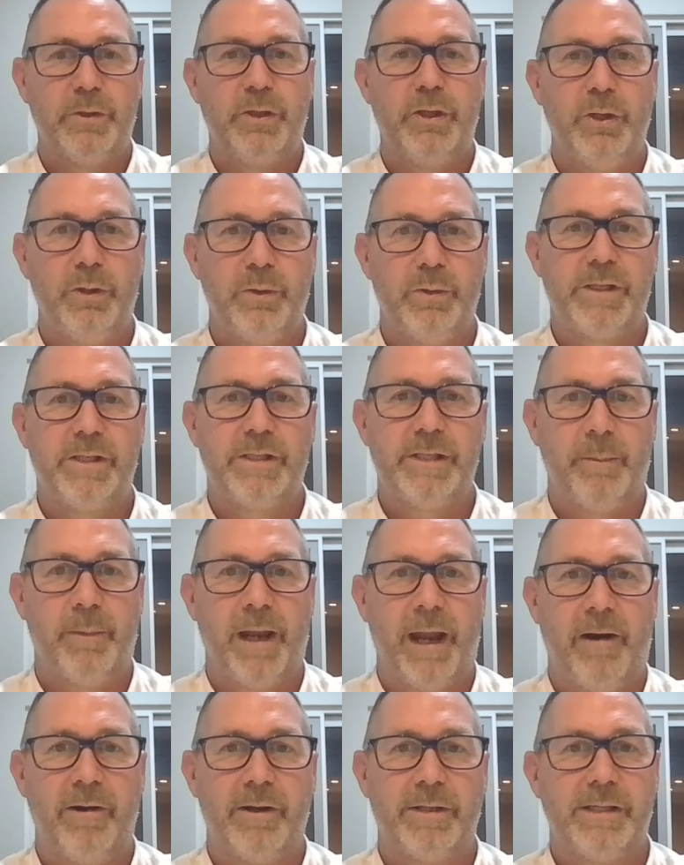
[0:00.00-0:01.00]
some huge
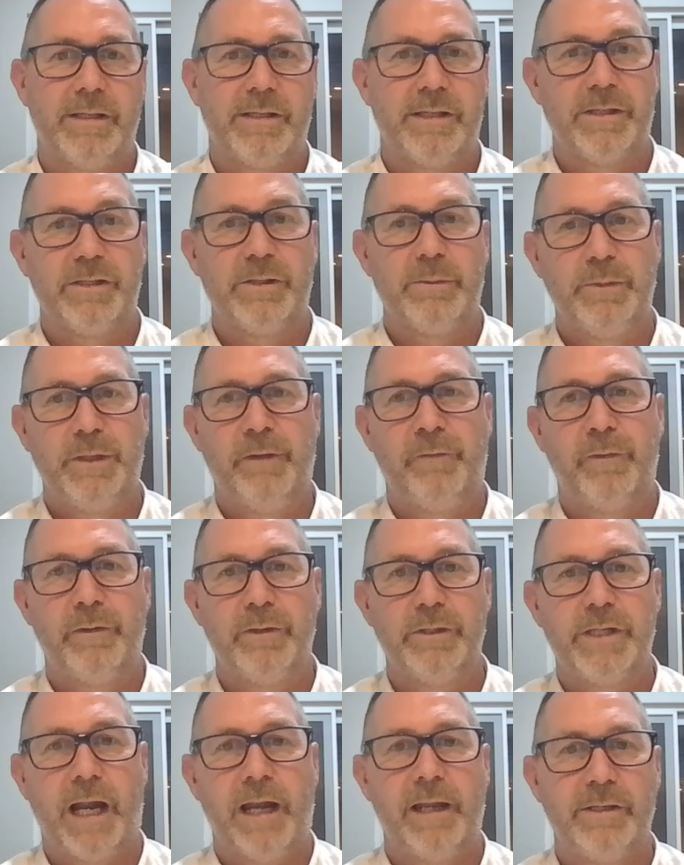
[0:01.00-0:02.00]
similarities, there's some
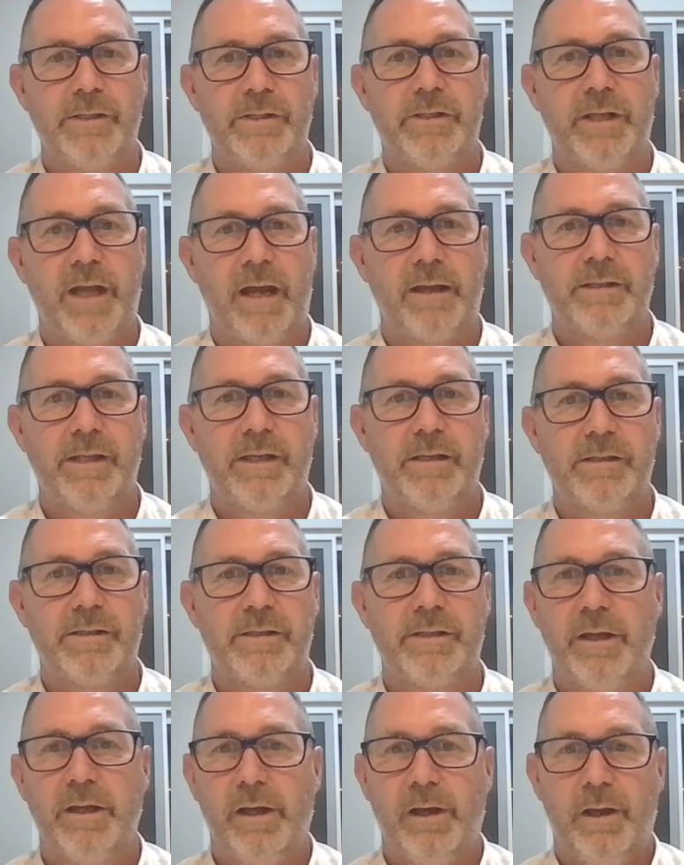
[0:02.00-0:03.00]
different challenges that
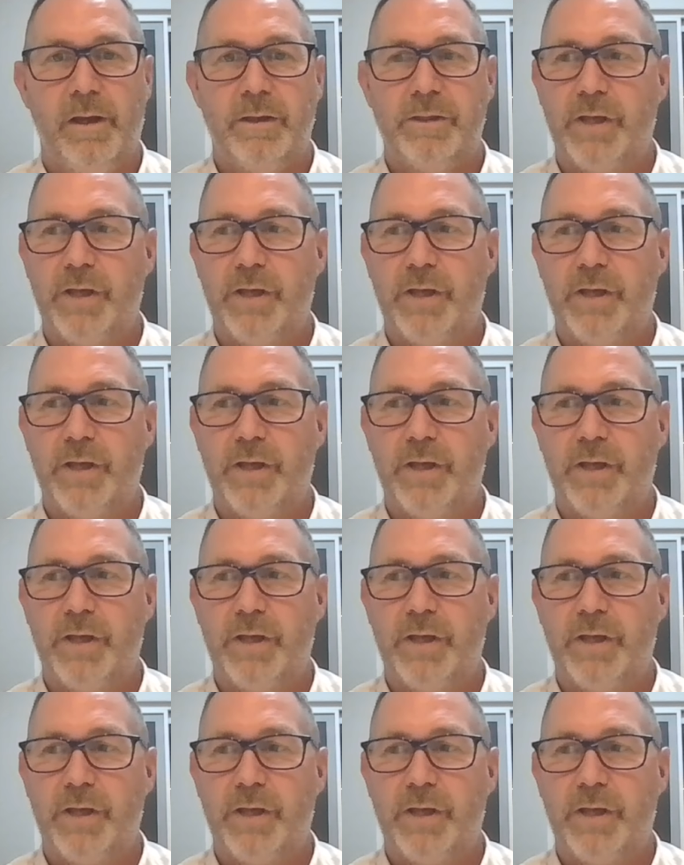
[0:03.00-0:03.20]
exist.